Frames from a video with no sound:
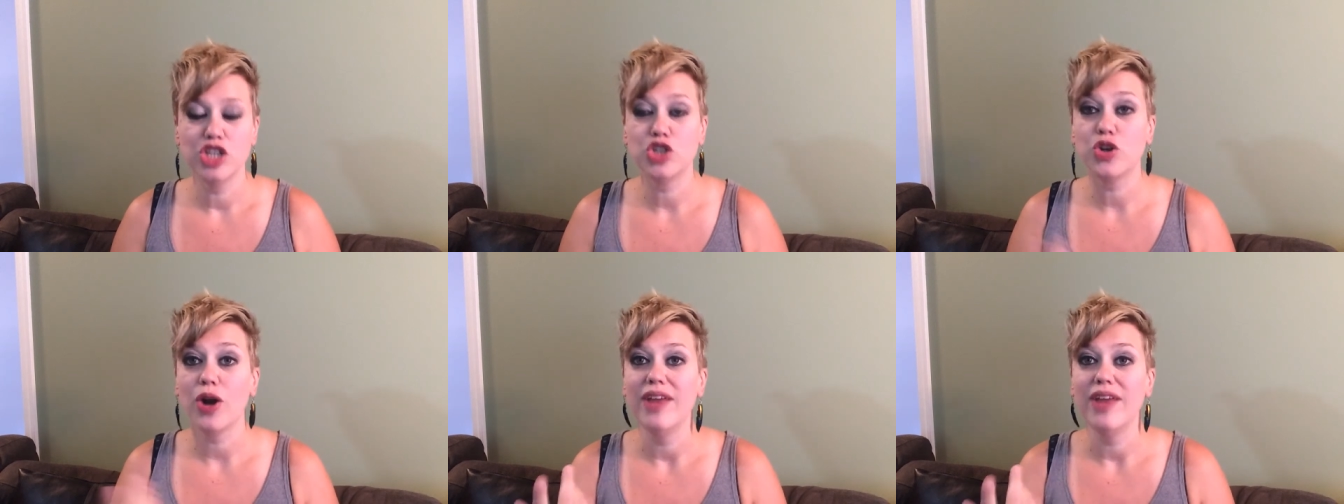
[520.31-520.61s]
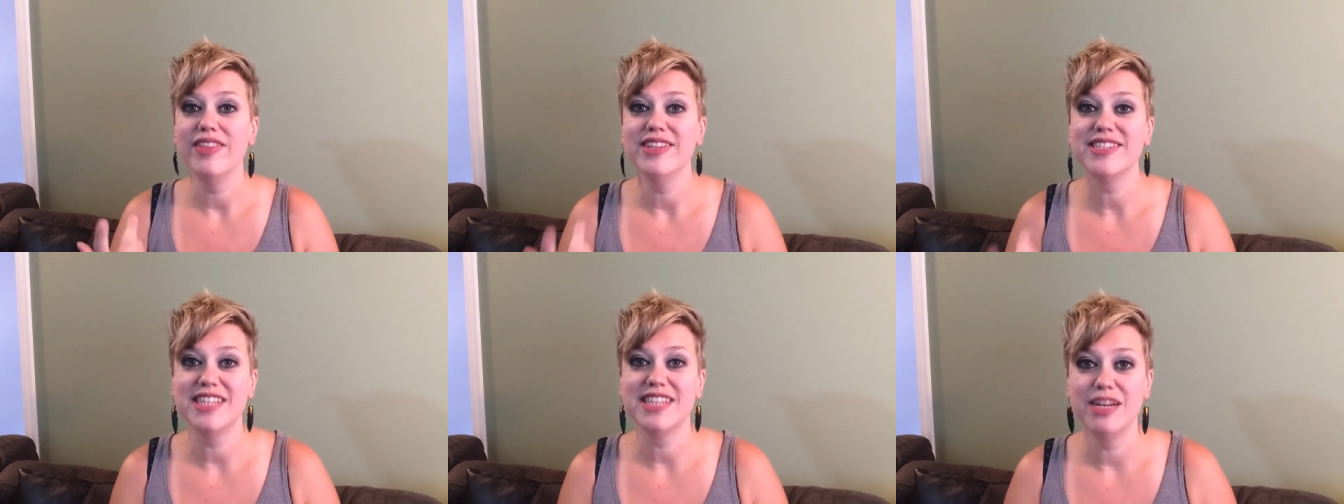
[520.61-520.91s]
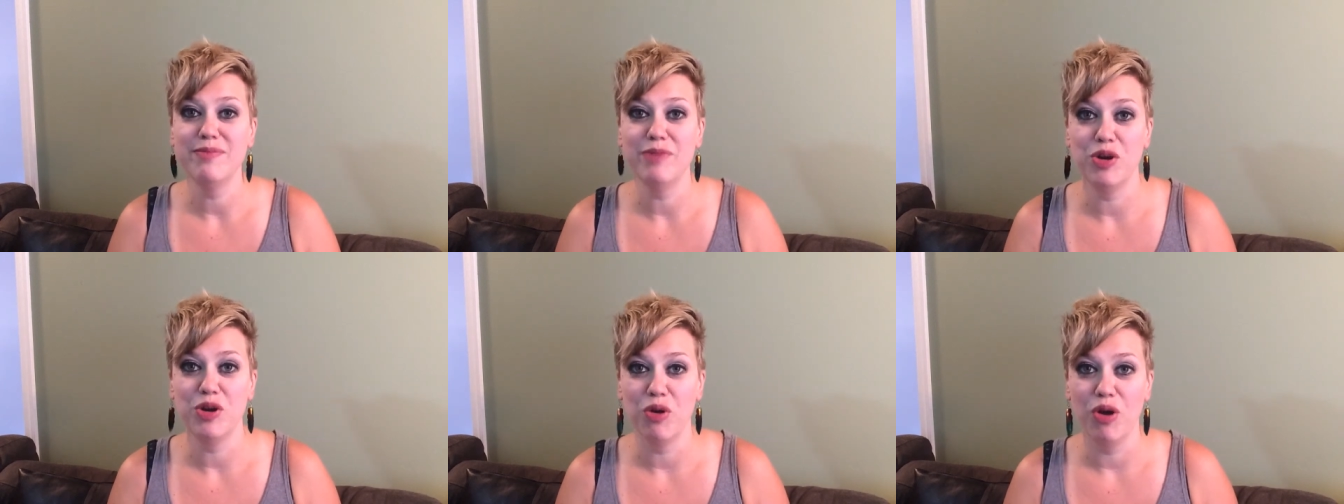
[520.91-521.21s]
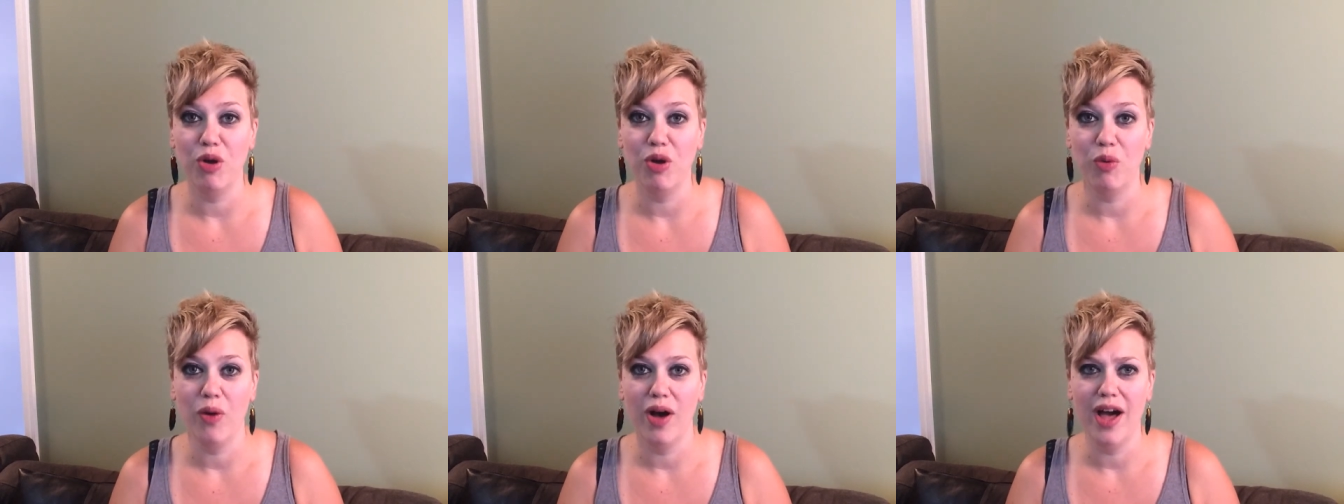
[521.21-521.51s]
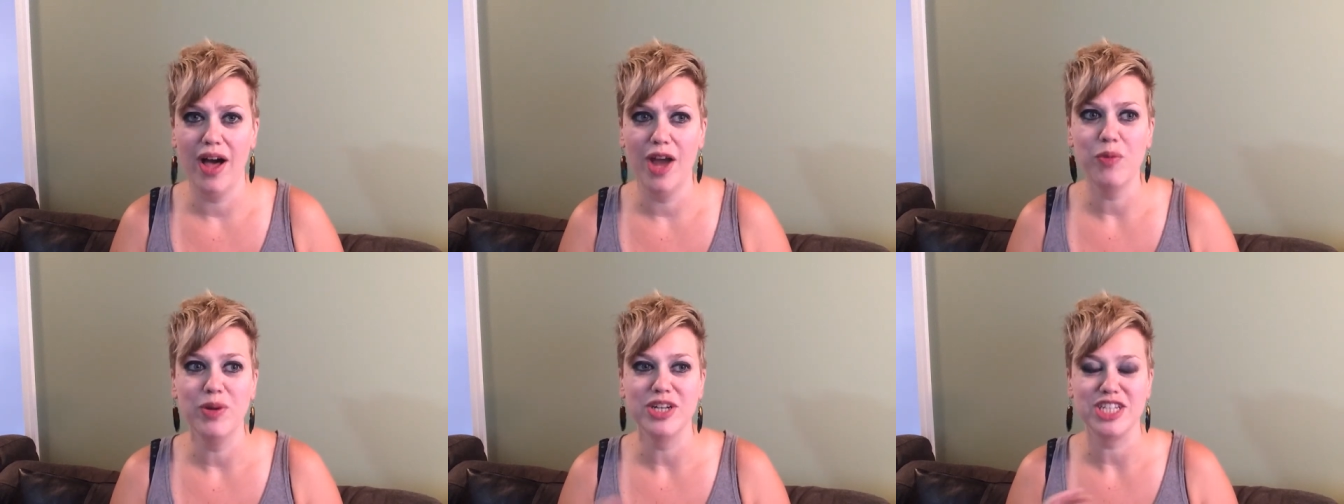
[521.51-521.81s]
tried the Cinnamon Roll
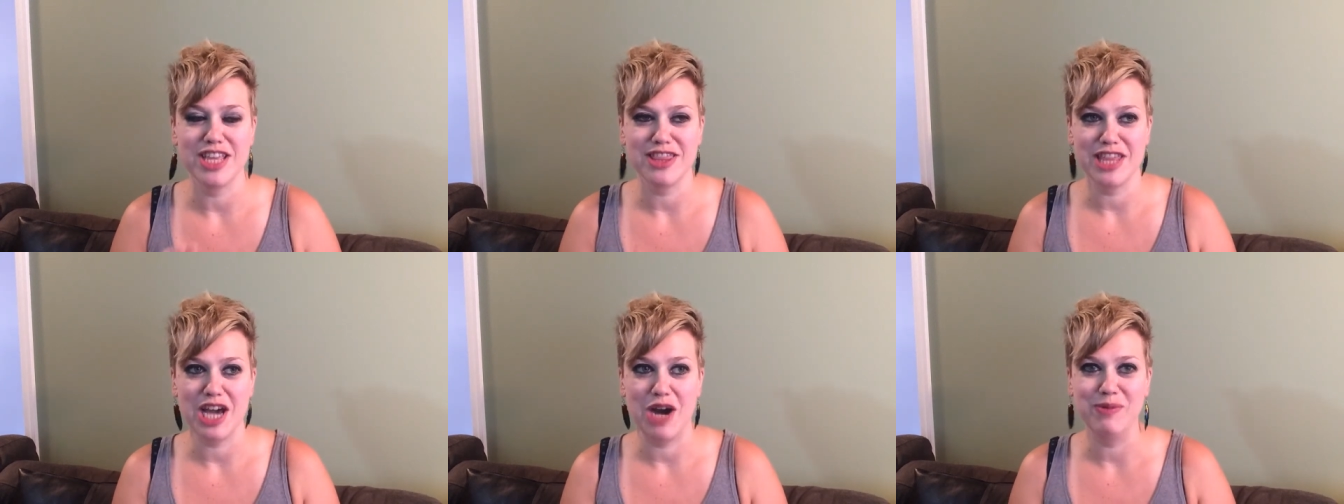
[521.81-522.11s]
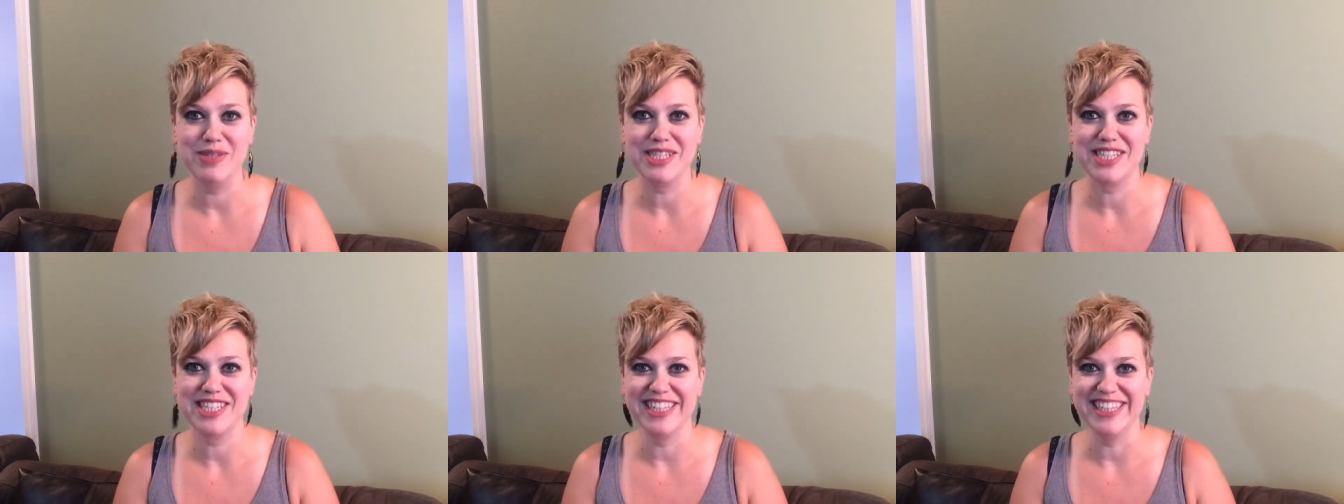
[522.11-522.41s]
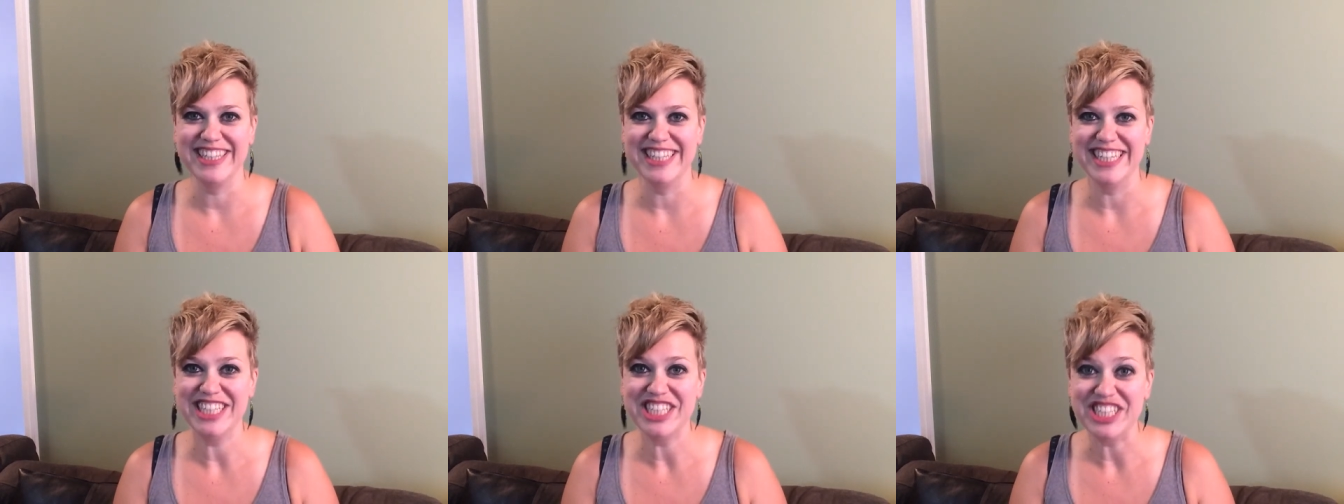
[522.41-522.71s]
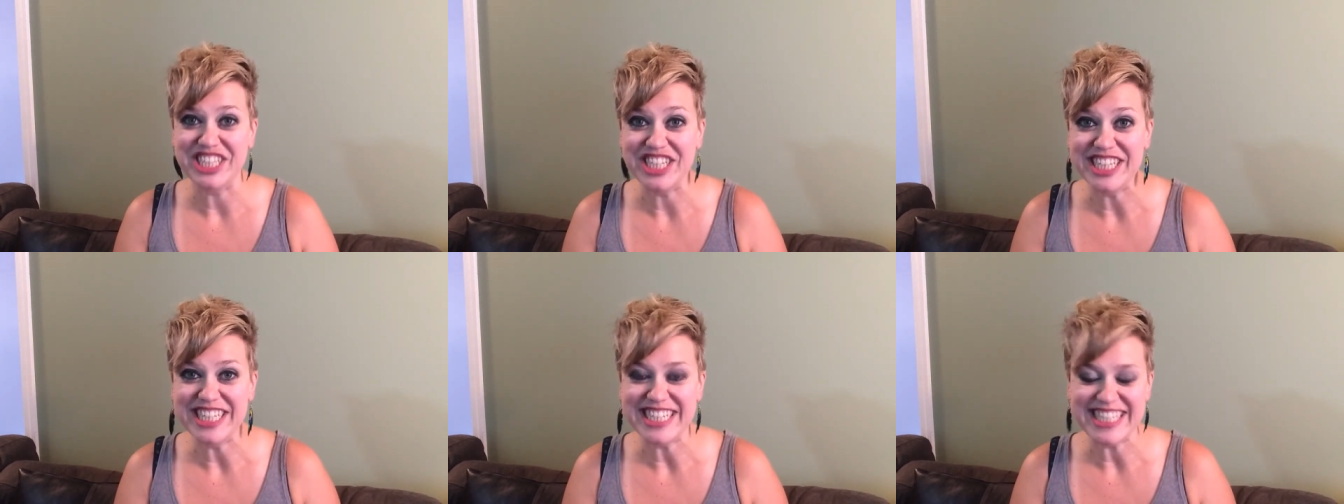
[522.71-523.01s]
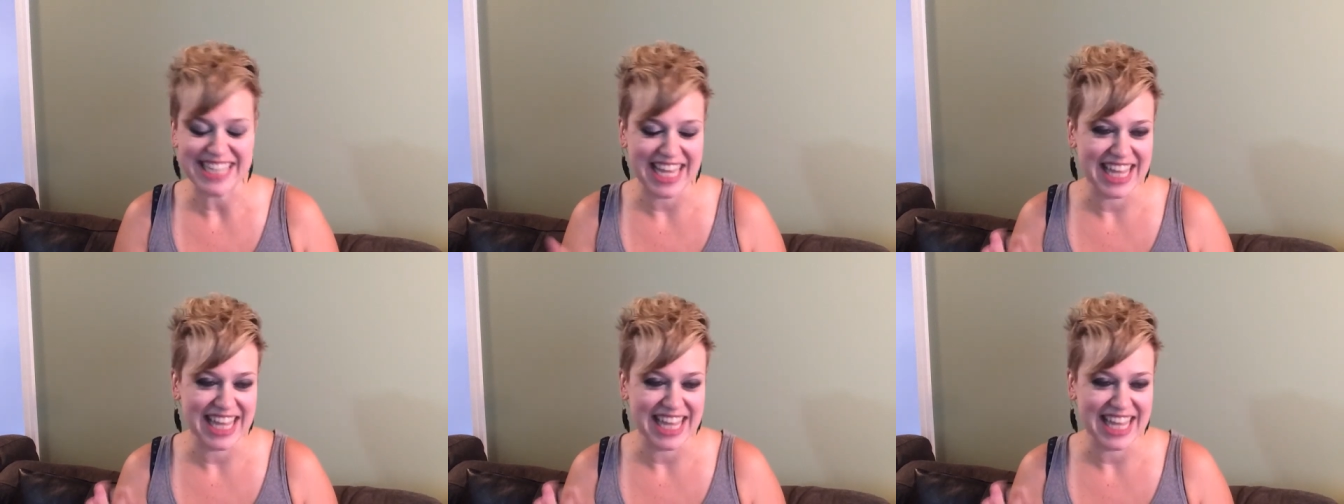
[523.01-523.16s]
one, which I thought was delicious.